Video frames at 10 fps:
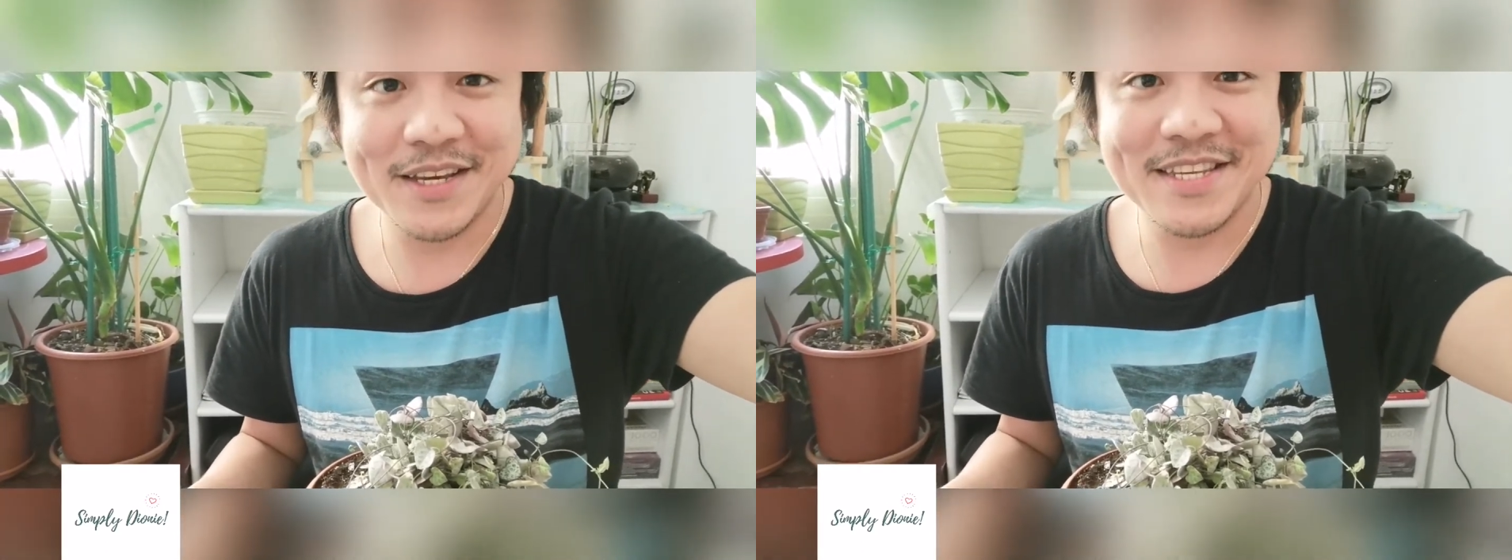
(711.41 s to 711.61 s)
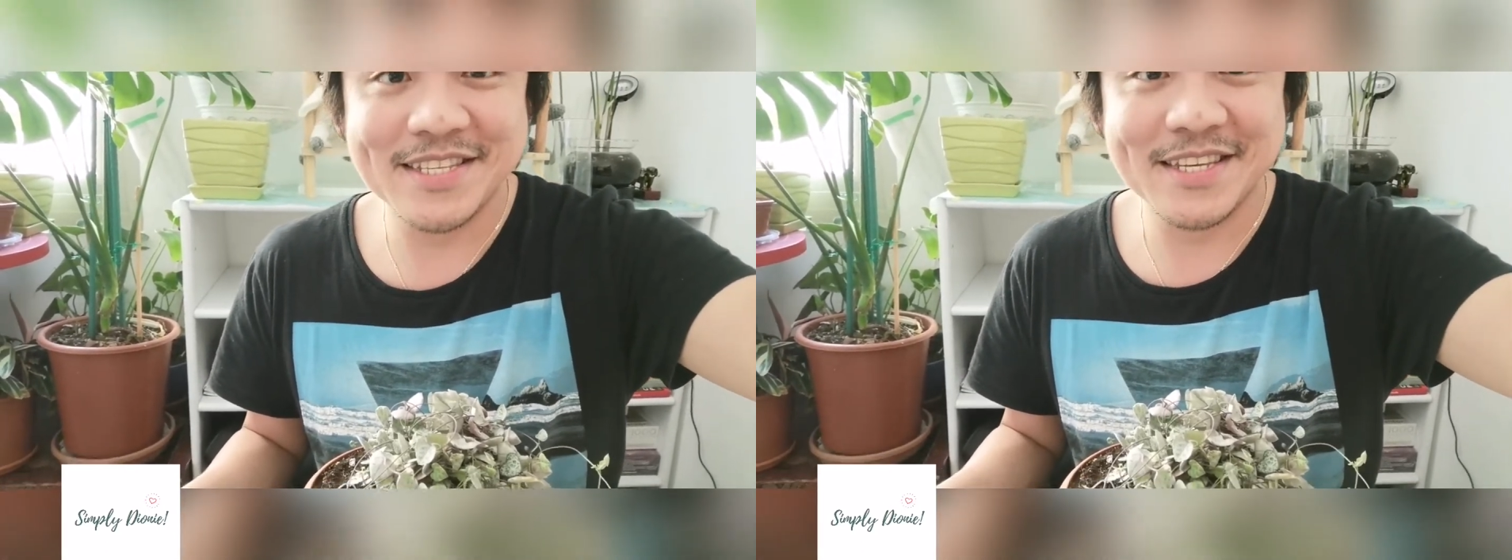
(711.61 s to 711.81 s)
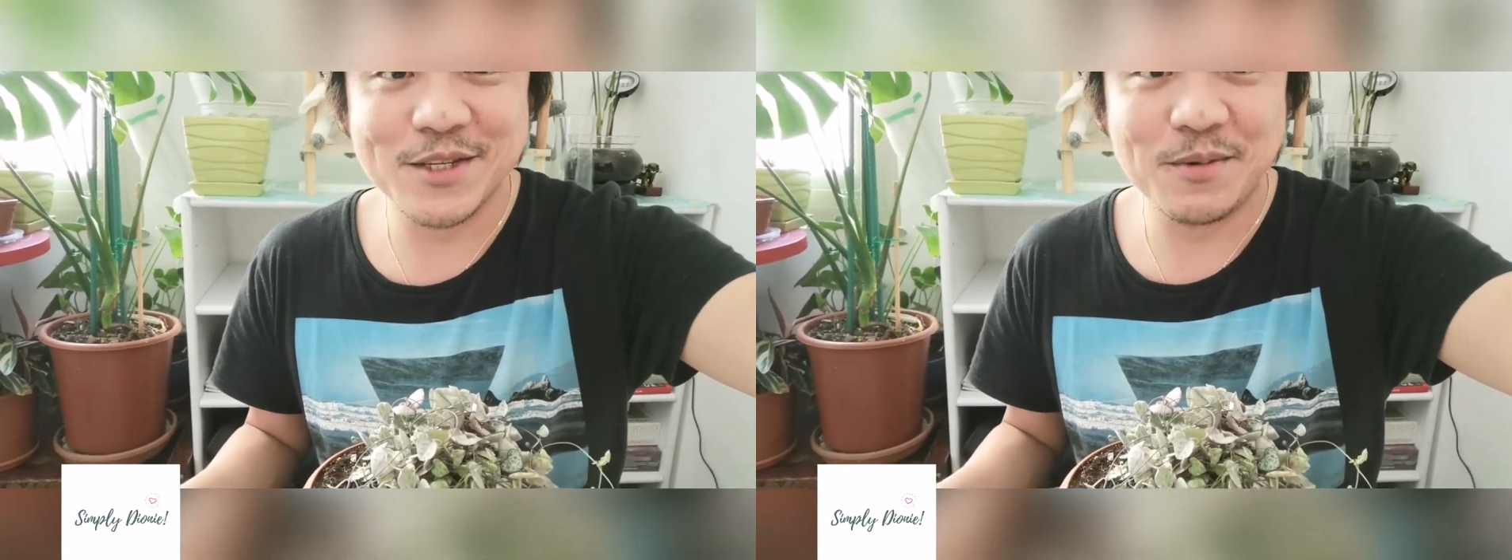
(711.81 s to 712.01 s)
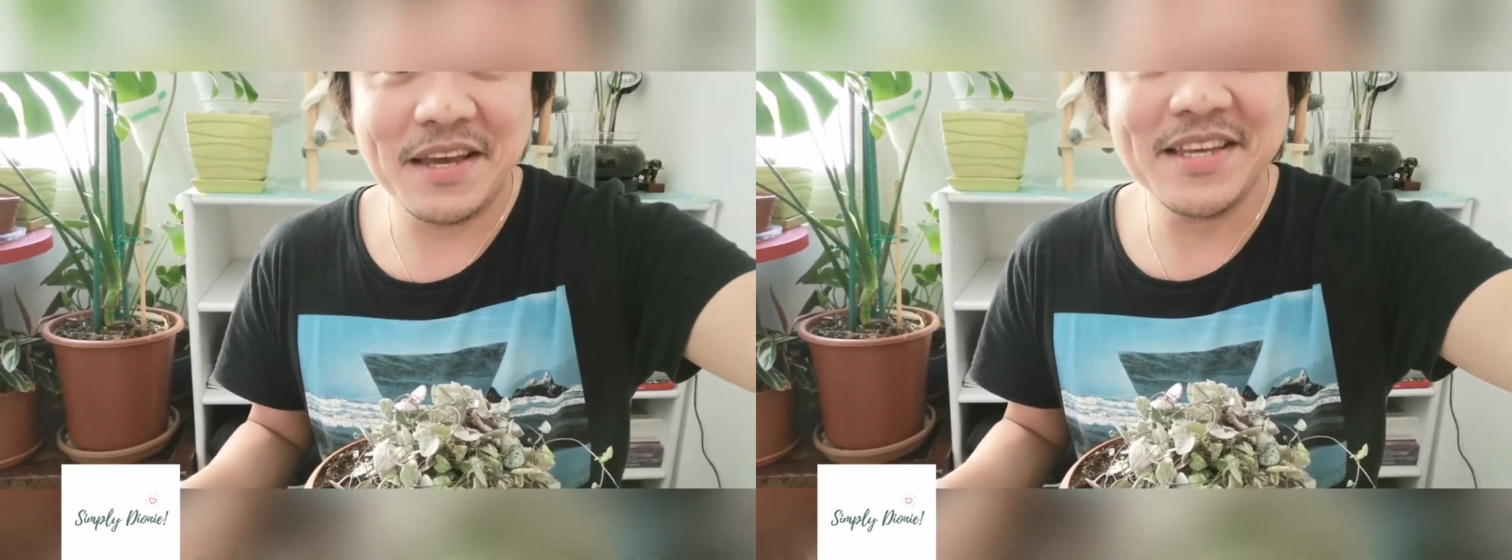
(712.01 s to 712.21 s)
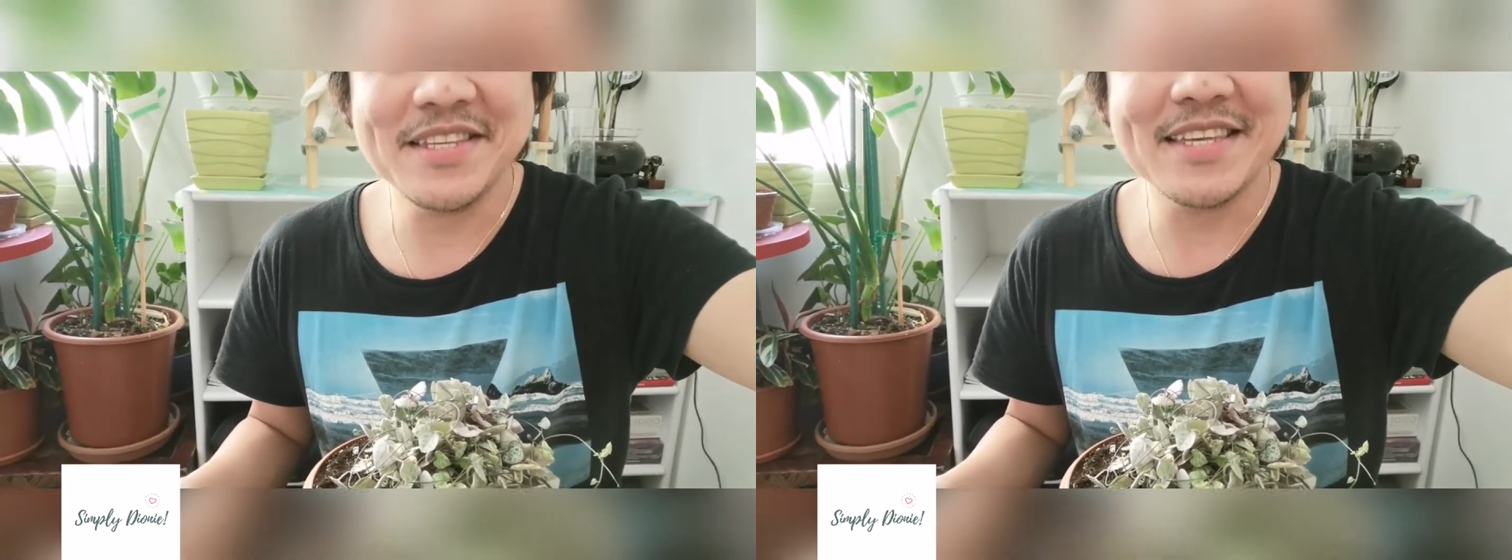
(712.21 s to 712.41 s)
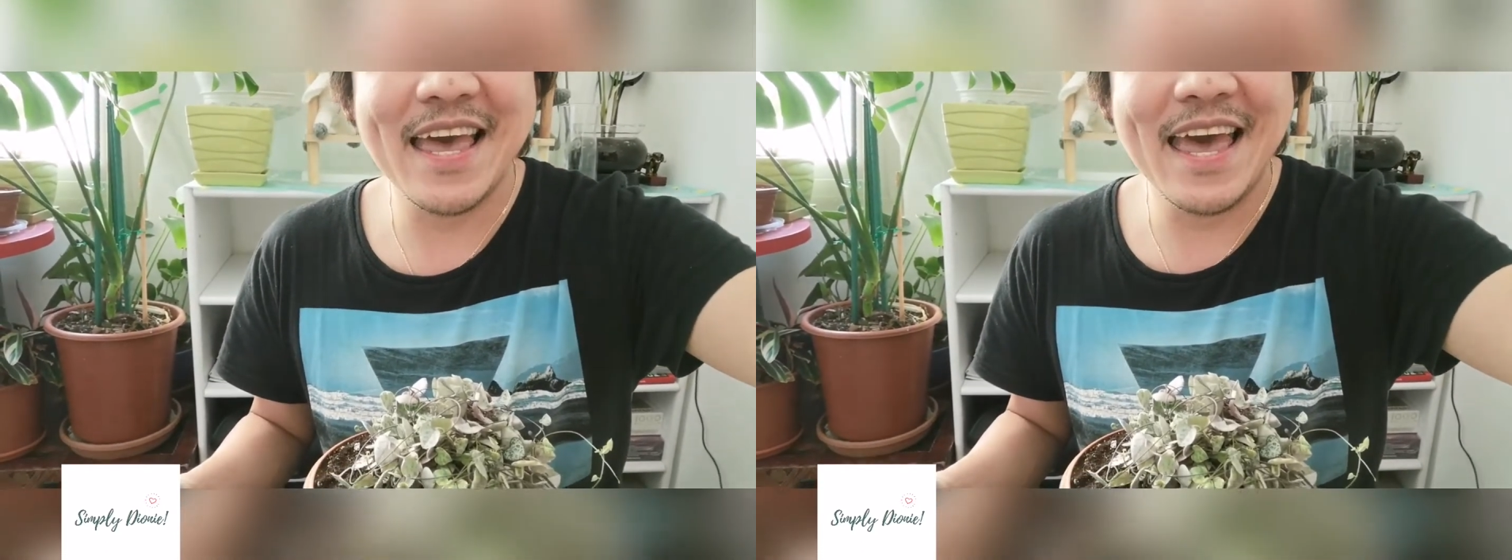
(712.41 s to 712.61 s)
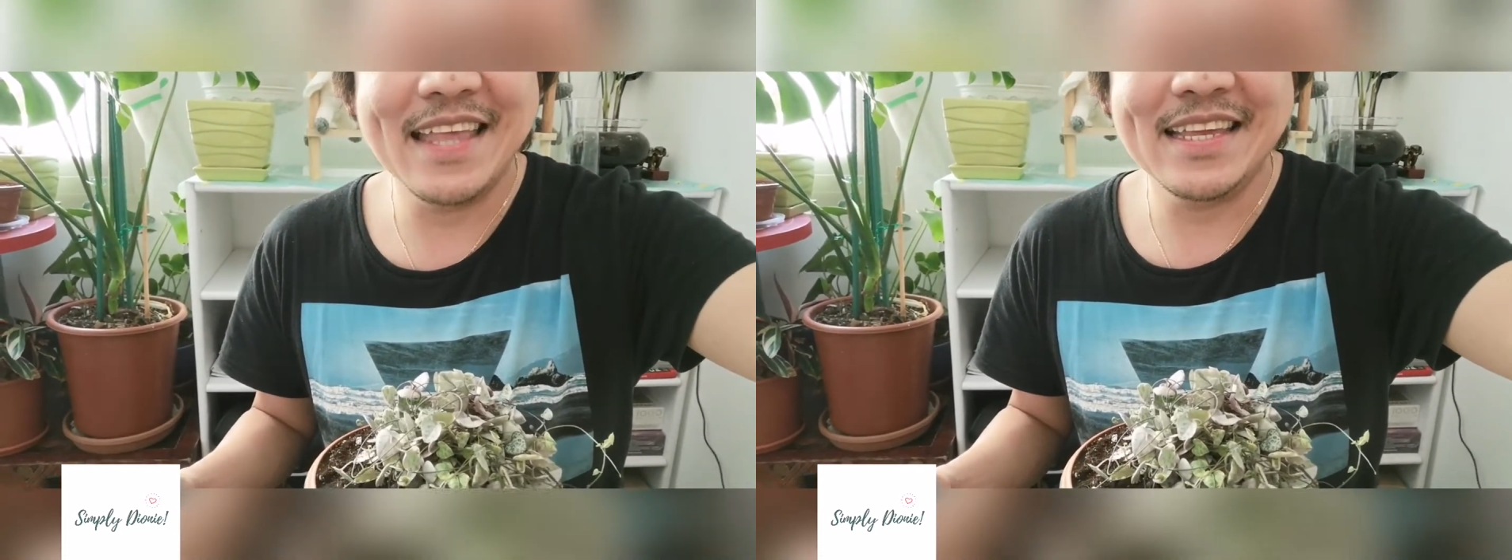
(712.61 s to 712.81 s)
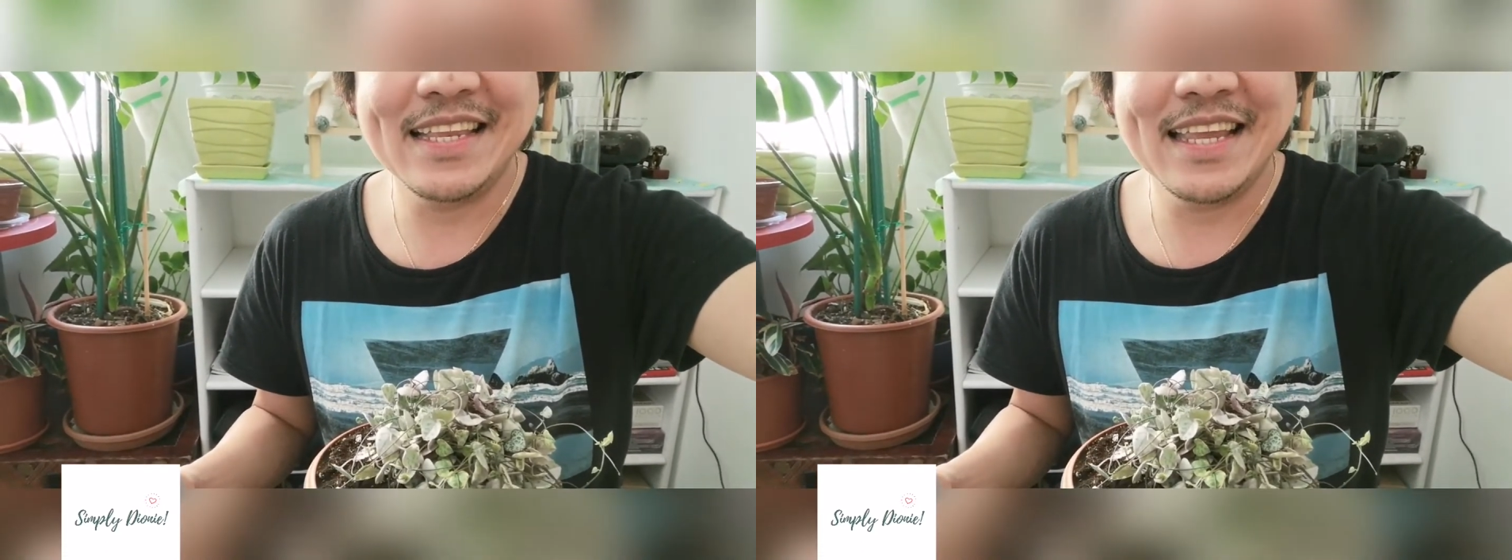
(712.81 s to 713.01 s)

these strings, and